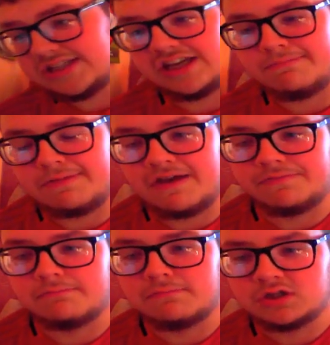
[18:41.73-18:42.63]
City at bay
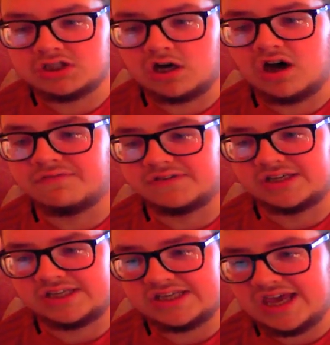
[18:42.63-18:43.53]
for much of
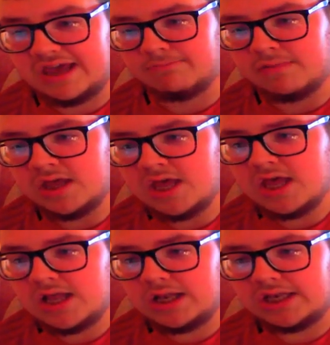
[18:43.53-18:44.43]
the game.
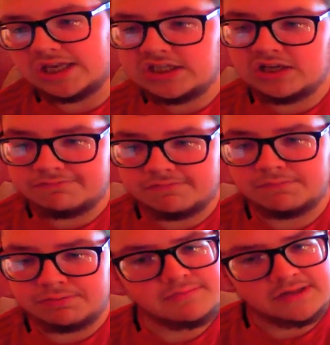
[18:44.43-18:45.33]
Lindelof
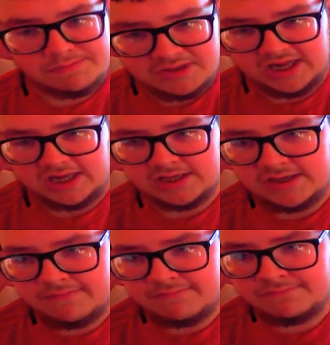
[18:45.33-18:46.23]
will probably play.
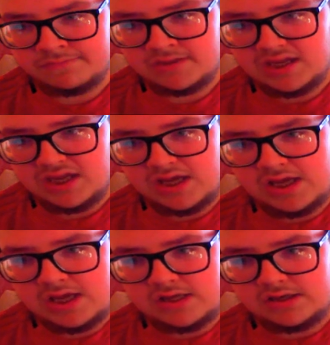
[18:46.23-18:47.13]

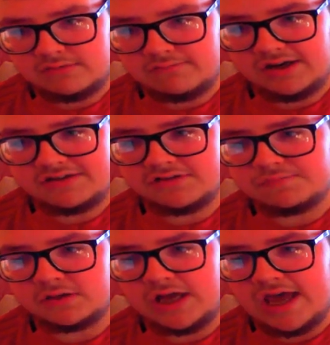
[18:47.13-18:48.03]
Rashford
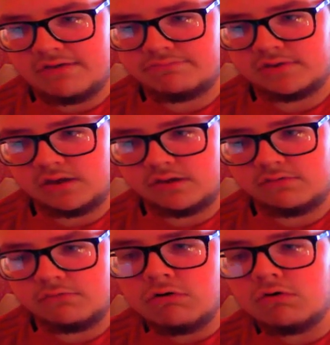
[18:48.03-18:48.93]
put,
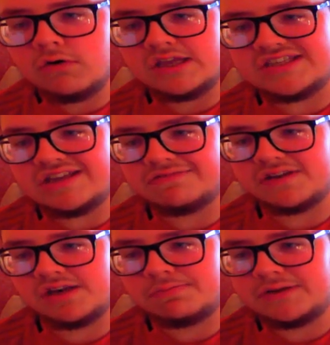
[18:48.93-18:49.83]
Woho is
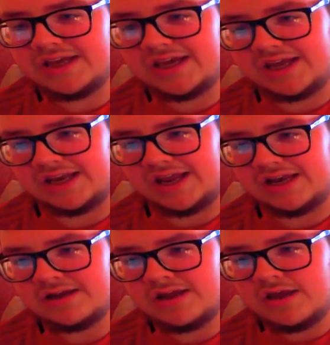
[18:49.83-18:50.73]
definitely playing
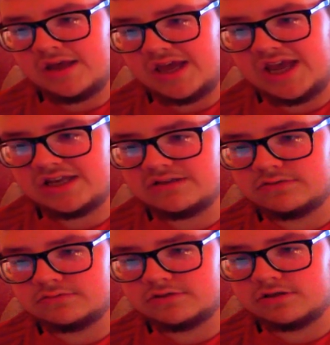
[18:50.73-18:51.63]
then.
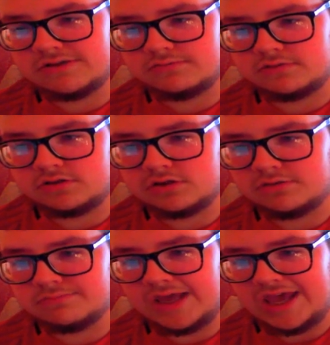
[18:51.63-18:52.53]
Angel Gomez will
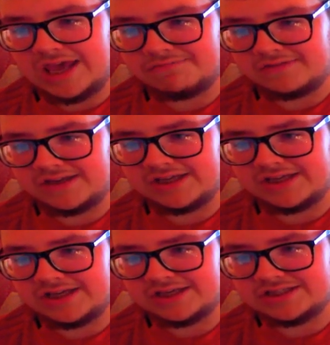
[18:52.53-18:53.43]
come if
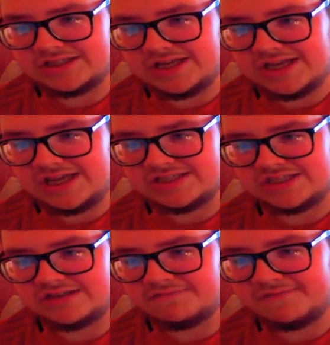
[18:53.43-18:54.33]
Lingard
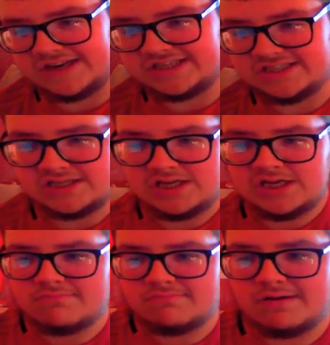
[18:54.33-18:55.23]
isn't fit.
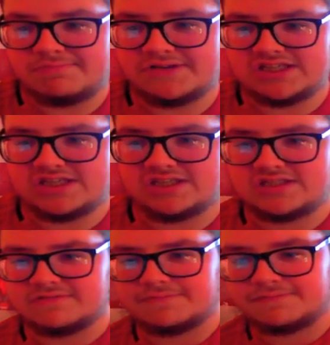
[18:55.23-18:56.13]
My
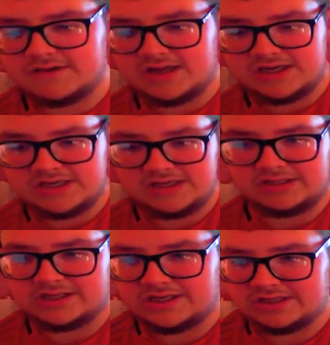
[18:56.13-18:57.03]
prediction's
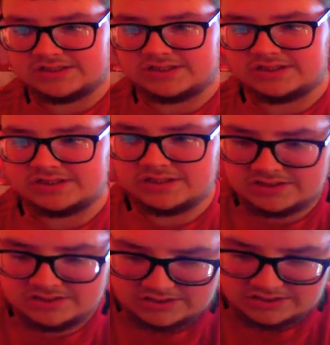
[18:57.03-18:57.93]
3-0 United.
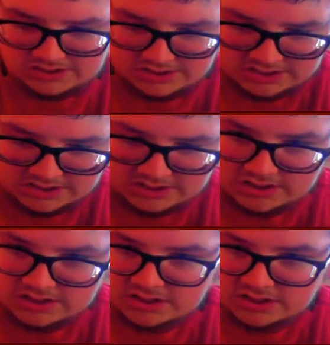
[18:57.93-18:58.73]
Okay.